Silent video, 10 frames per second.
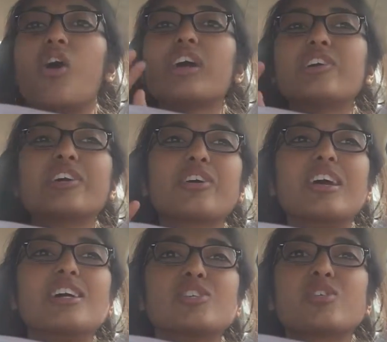Okay.
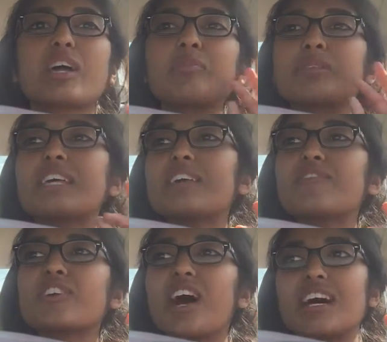So I completely
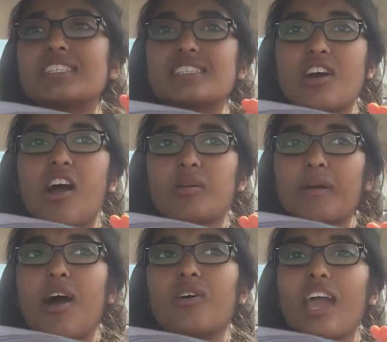forgot to talk
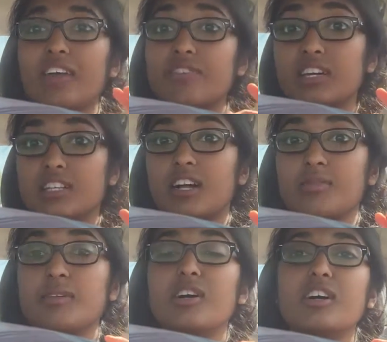about AV Club.